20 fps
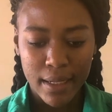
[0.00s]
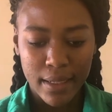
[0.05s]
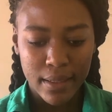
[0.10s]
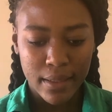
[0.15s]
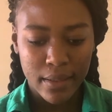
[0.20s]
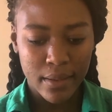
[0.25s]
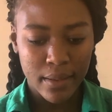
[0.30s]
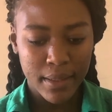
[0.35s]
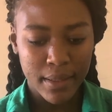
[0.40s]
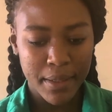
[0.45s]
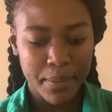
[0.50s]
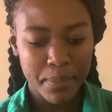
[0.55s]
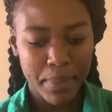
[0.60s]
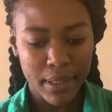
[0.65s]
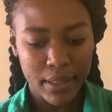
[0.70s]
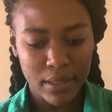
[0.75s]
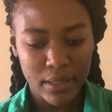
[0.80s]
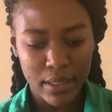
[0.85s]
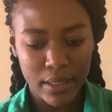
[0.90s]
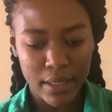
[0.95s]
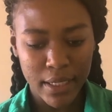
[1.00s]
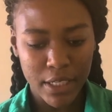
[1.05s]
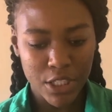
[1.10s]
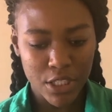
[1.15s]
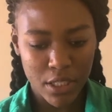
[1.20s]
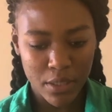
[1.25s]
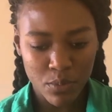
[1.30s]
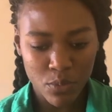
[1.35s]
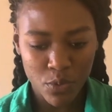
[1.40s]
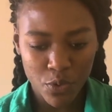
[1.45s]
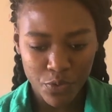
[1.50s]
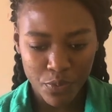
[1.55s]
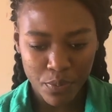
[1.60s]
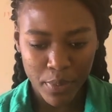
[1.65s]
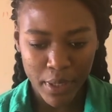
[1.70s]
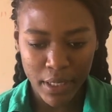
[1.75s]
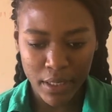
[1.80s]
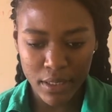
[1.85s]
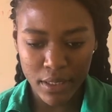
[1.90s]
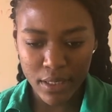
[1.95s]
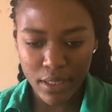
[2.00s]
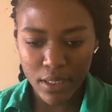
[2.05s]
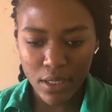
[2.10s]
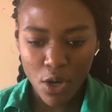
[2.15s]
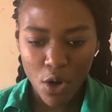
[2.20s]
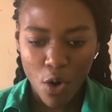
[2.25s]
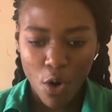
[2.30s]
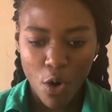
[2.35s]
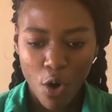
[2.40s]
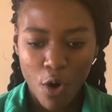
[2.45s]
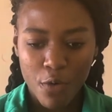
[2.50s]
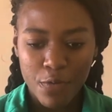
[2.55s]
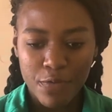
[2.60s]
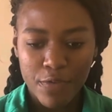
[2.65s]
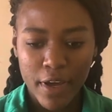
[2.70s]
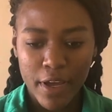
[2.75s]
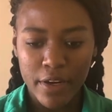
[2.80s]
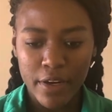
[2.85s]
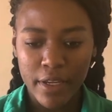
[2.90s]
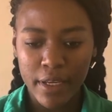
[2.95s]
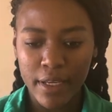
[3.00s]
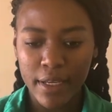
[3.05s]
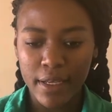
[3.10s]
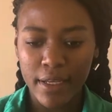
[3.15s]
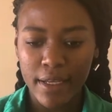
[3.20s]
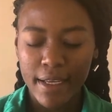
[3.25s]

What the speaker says: liberation movement, offering